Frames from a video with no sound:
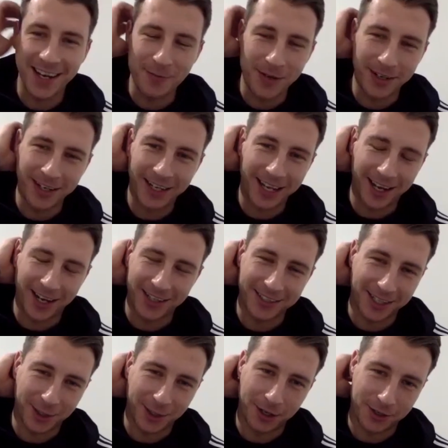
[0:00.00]
I mean, I get asked
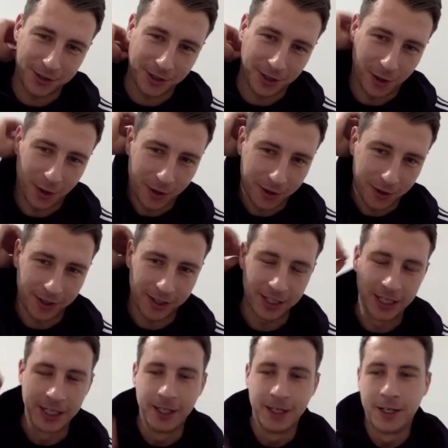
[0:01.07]
that question a lot, and
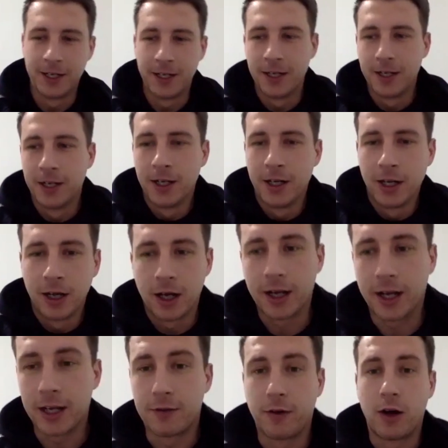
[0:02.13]
I
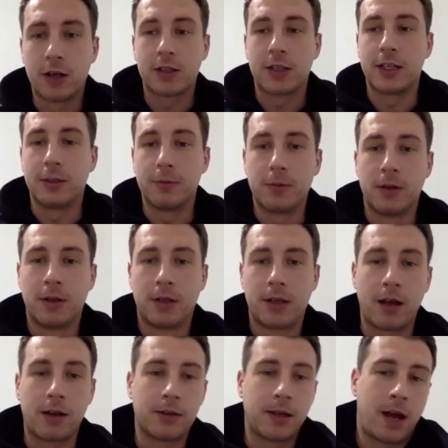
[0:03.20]
guess firstly,
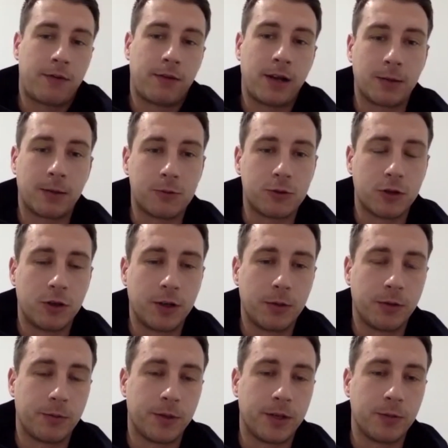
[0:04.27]
having Adam Drury
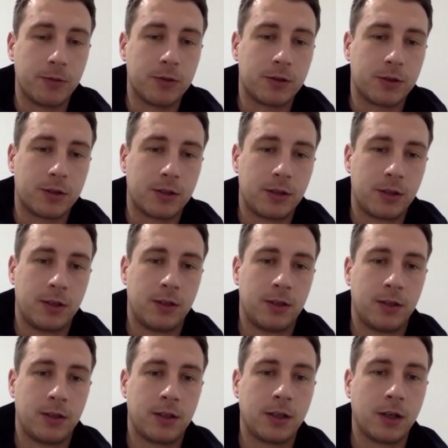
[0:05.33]
with me was,
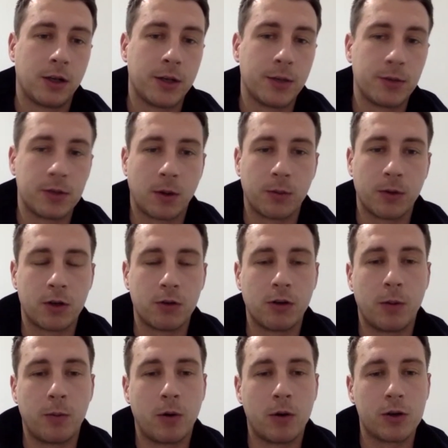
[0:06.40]
he was someone I grew
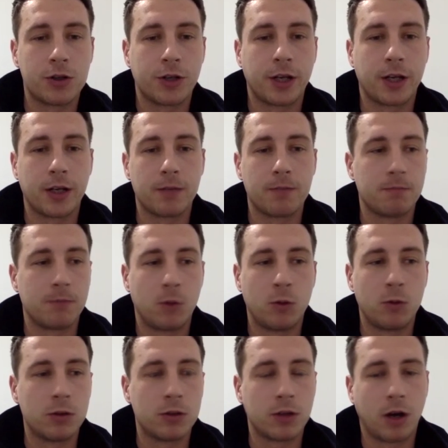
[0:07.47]
up watching
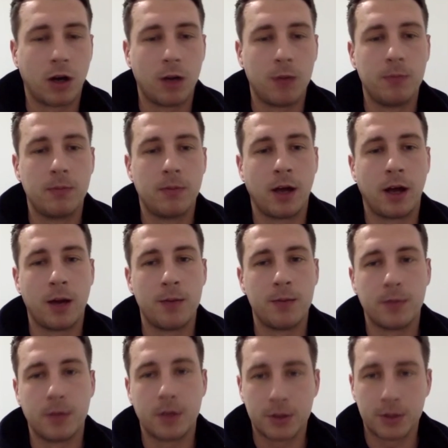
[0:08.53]
all the time.
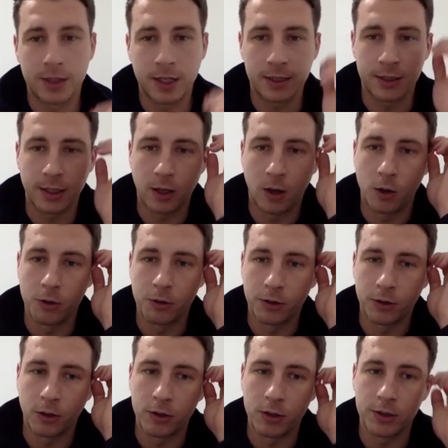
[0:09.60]
I was a season ticket holder at
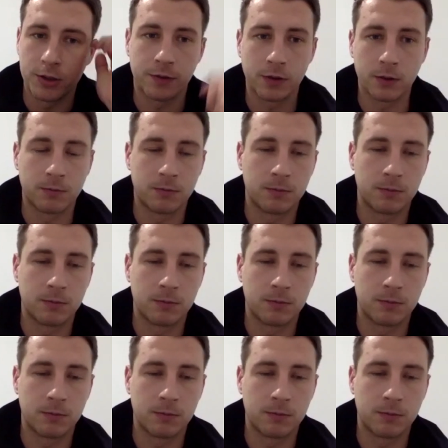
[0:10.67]
Norwich for